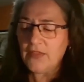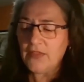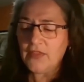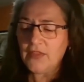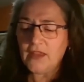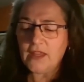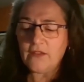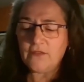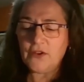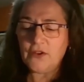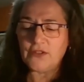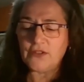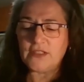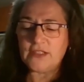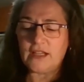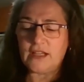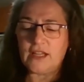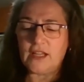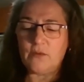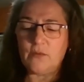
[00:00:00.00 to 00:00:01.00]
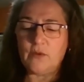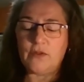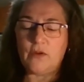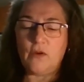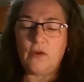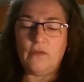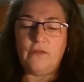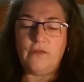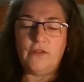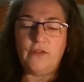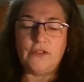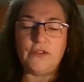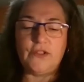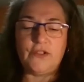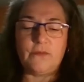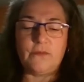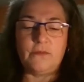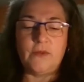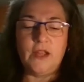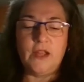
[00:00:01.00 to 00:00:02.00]
I think if you're sticking with whole
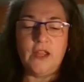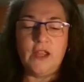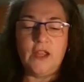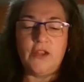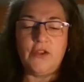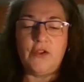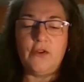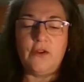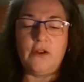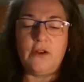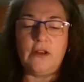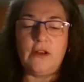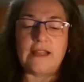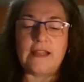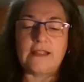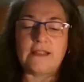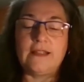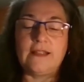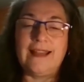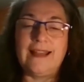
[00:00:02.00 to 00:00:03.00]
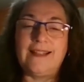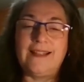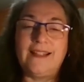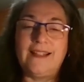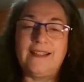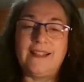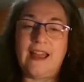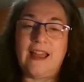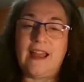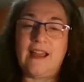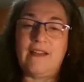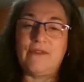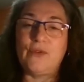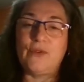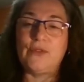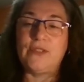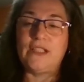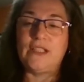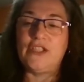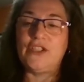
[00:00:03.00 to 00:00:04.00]
foods, you're less likely to have
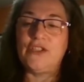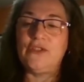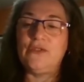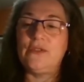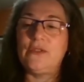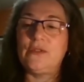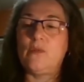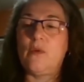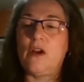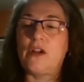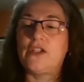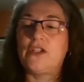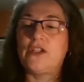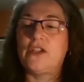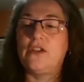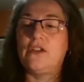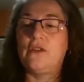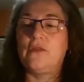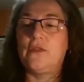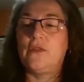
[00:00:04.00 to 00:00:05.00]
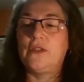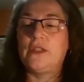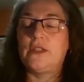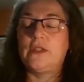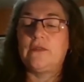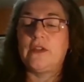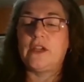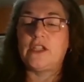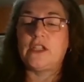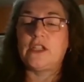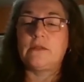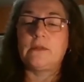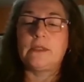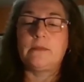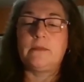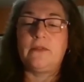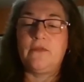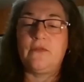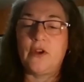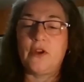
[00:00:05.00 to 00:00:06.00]
those issues. Washing your fruits and vegetables
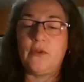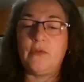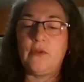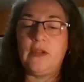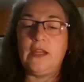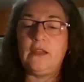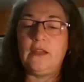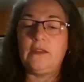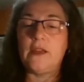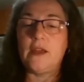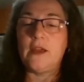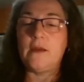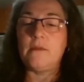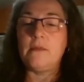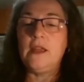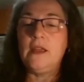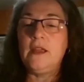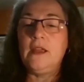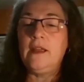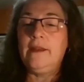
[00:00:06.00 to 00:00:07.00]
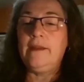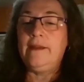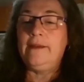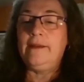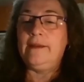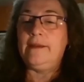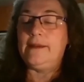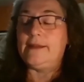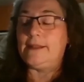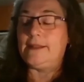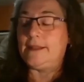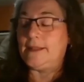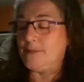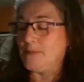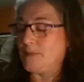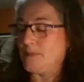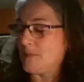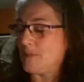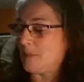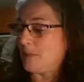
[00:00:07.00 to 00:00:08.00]
before you eat them.
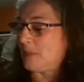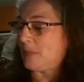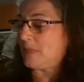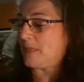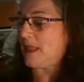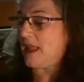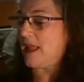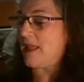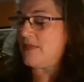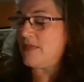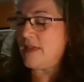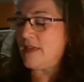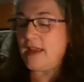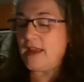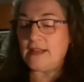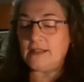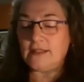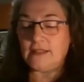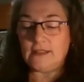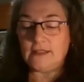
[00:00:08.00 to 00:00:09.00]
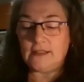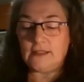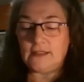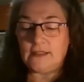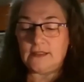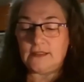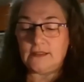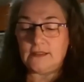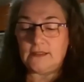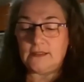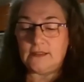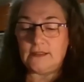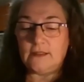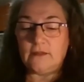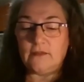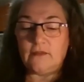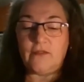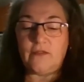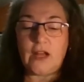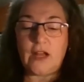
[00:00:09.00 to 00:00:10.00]
And then
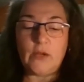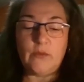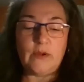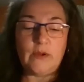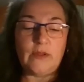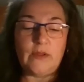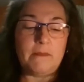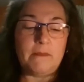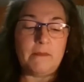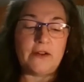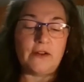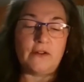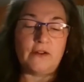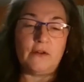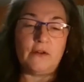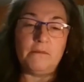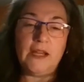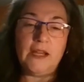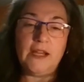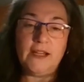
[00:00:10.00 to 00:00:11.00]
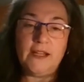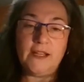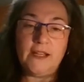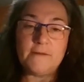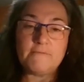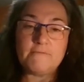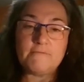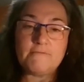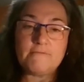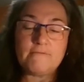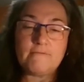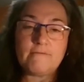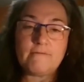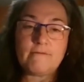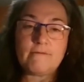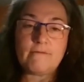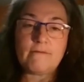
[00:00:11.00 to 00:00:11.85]
following the medical medium.